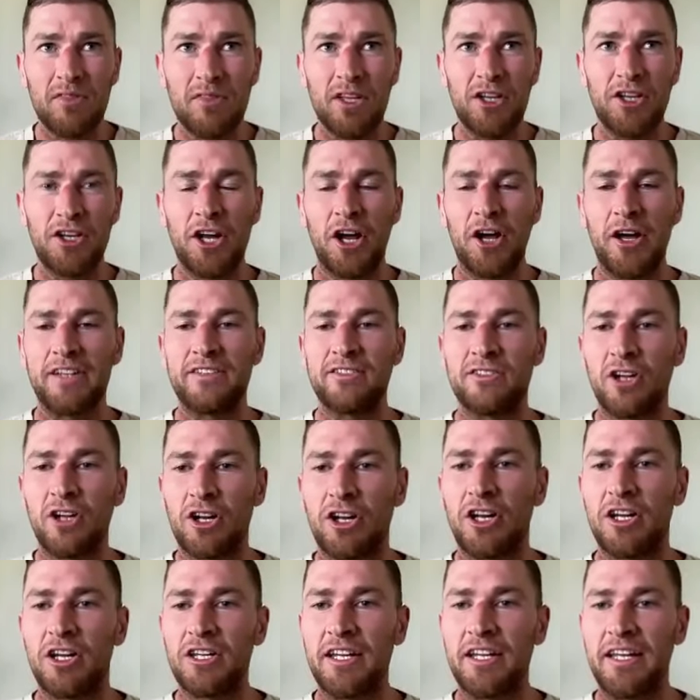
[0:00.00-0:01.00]
you know, it's not
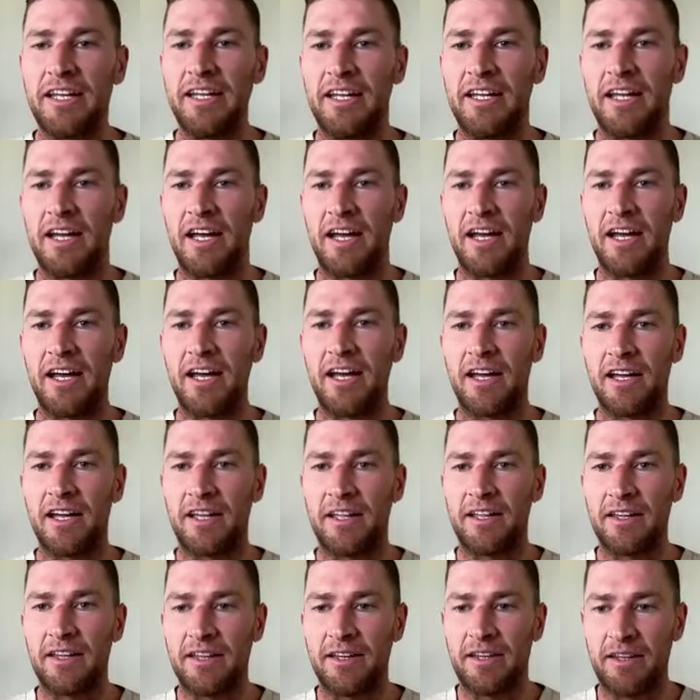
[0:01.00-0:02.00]
only uh,
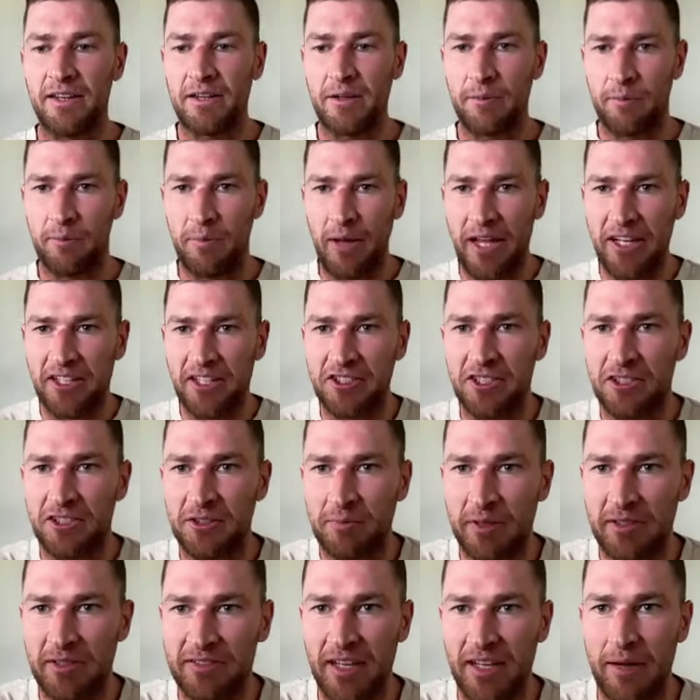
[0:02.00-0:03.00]
the patient's
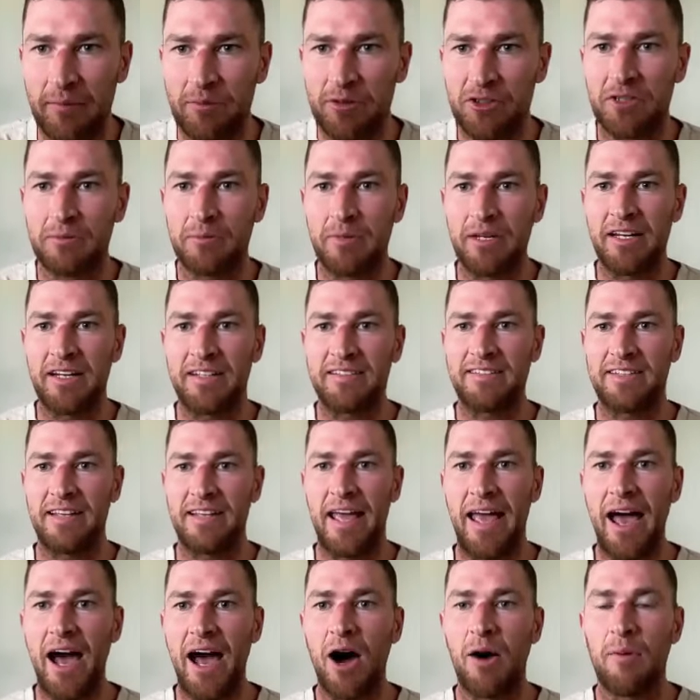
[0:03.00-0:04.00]
perception, but it's
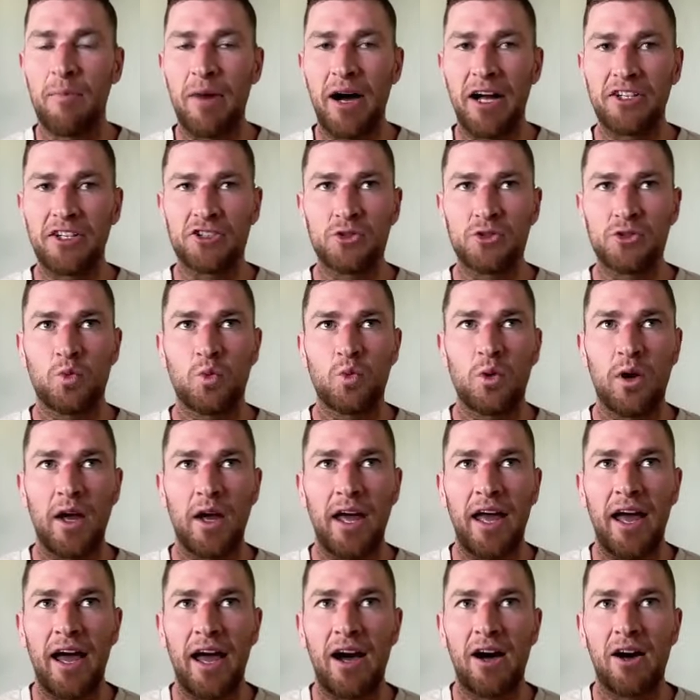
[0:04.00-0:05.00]
how much,
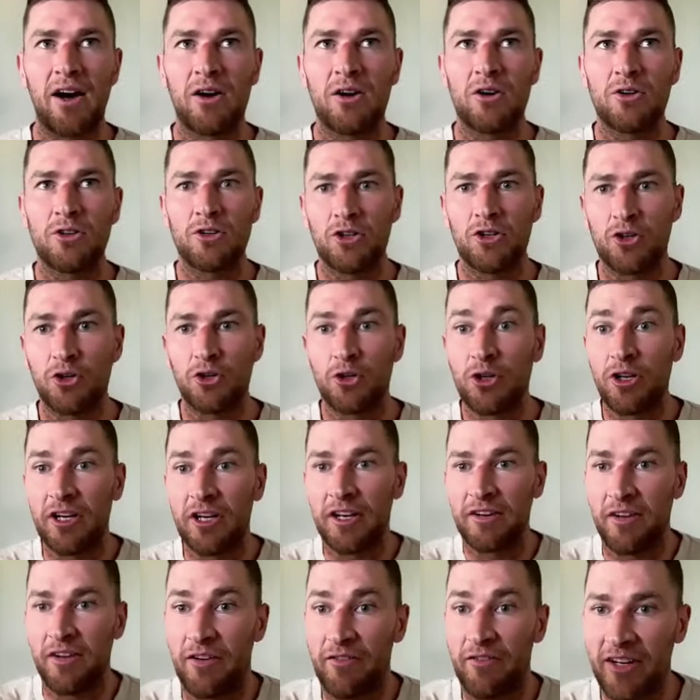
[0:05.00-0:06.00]
how good
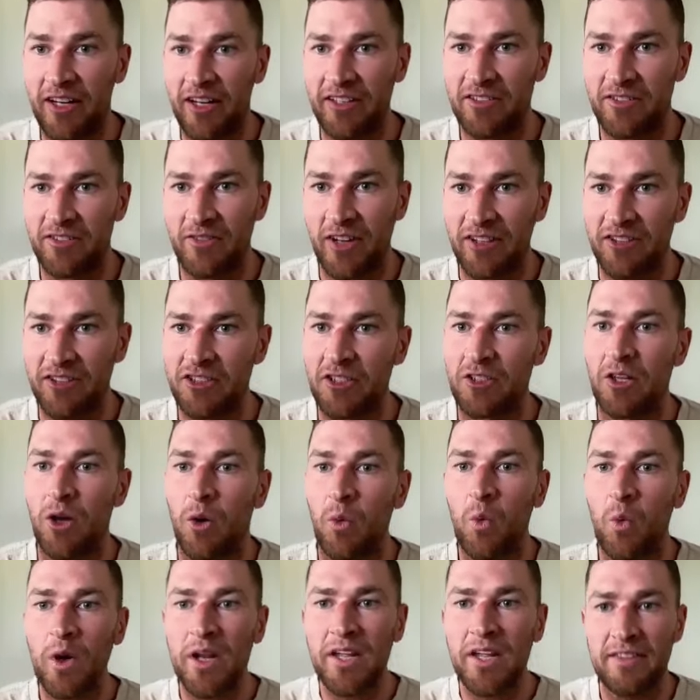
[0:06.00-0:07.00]
of an intervention that
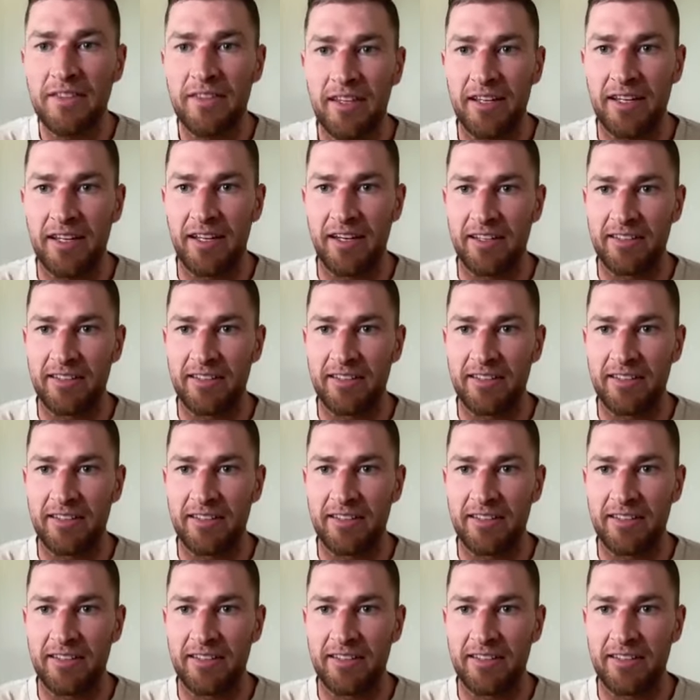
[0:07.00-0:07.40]
we think it